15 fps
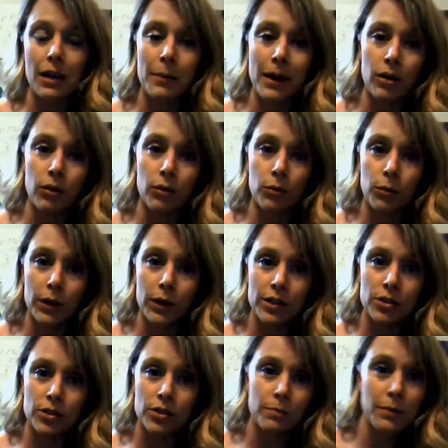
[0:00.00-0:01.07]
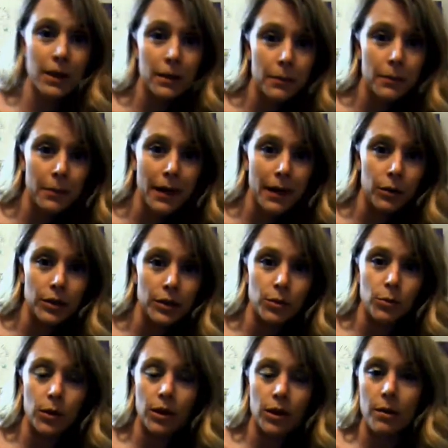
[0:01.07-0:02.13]
about what is your minimum hours
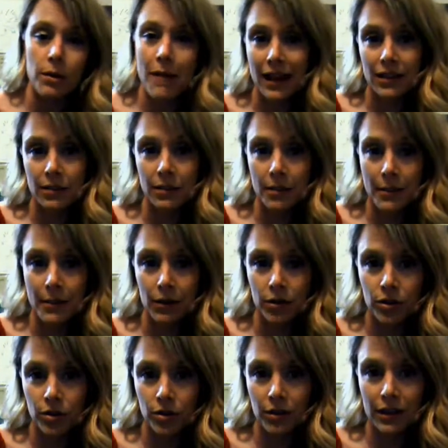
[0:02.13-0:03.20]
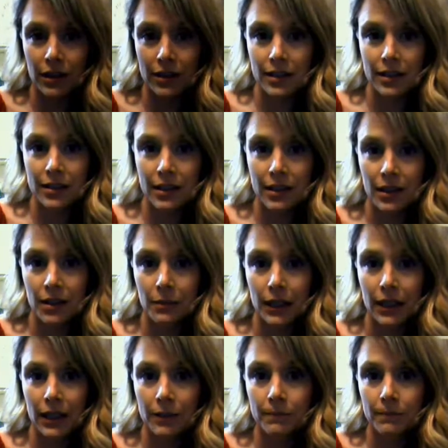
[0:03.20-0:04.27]
and what are the maximum hours you think this is going to be.